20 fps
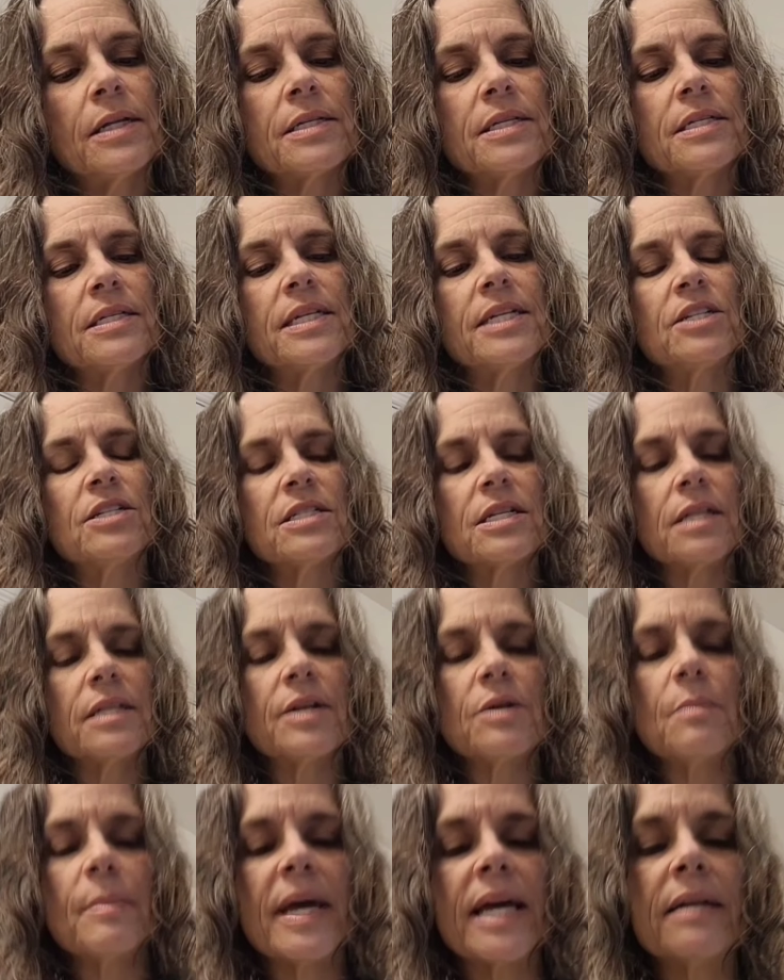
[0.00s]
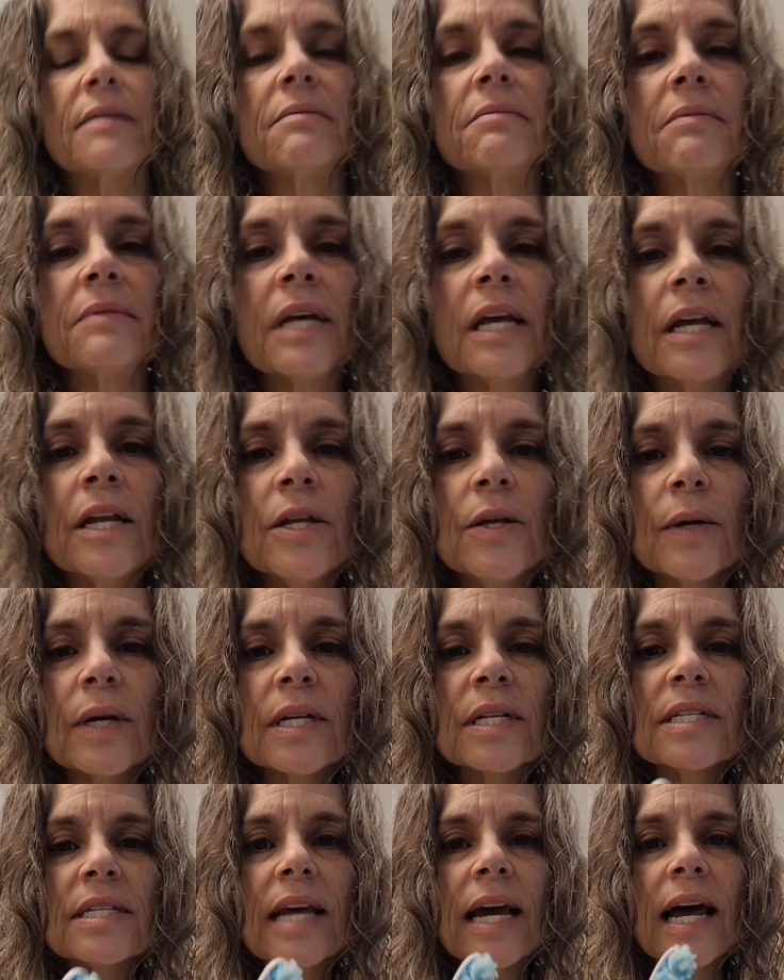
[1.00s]
Let's see, just a little bit.
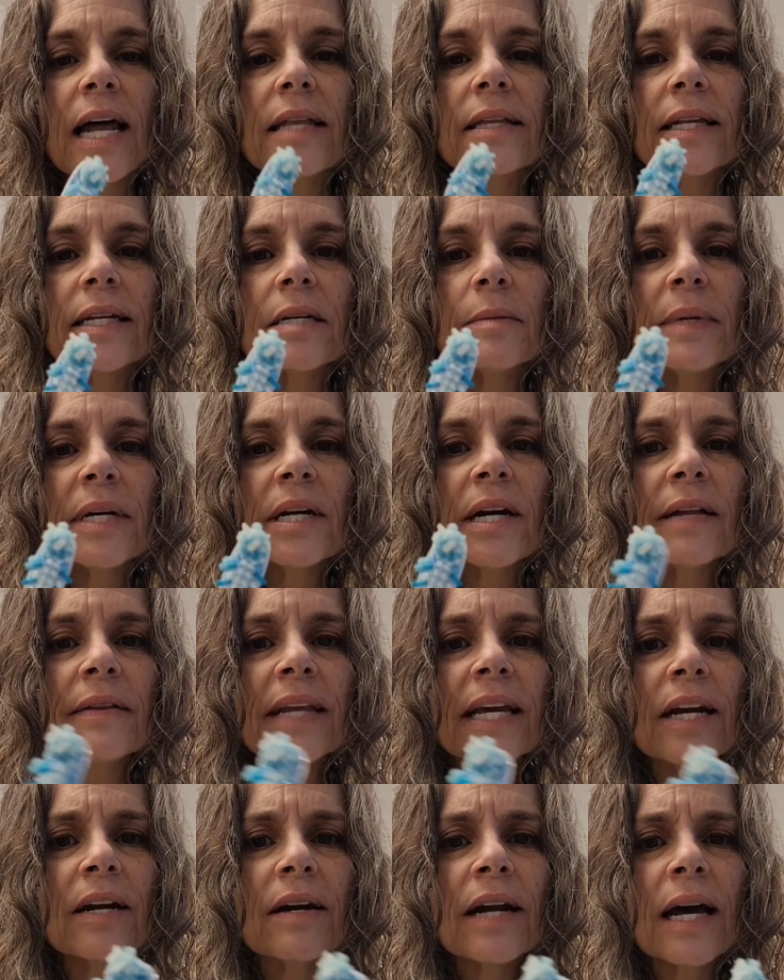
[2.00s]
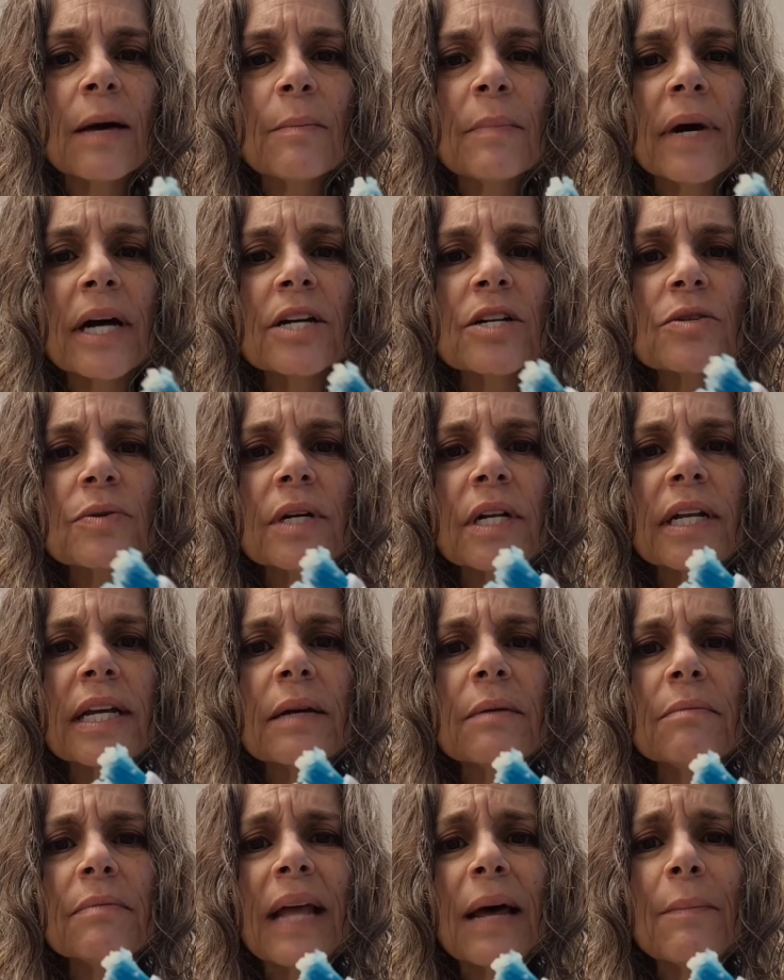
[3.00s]
You could set a little bit on there, not much
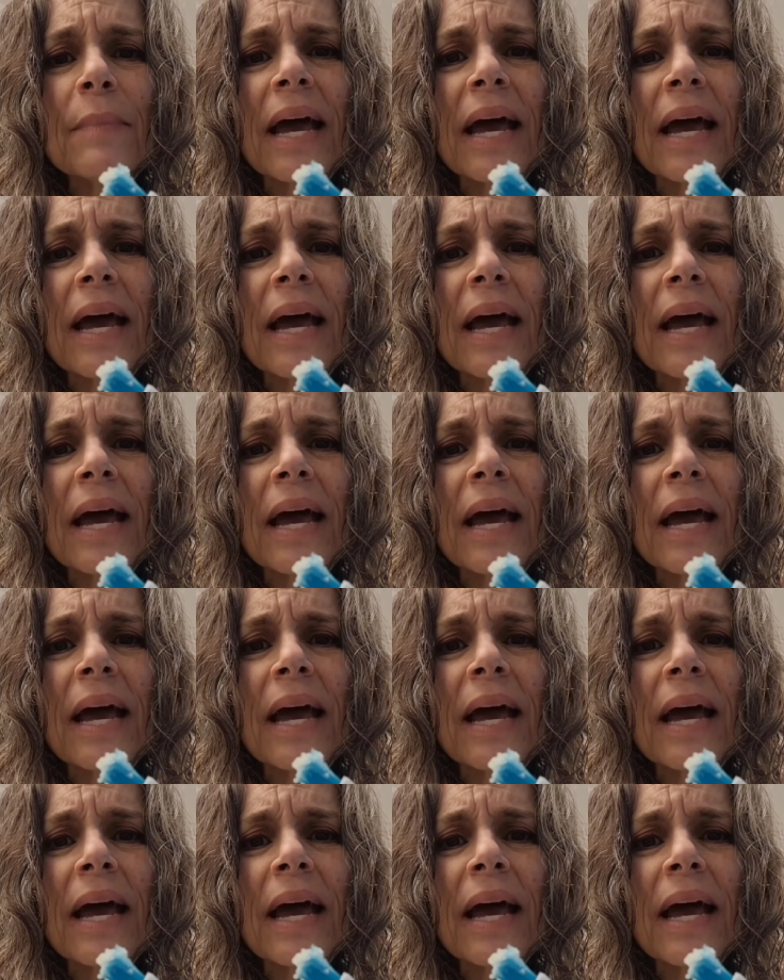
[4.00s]
really.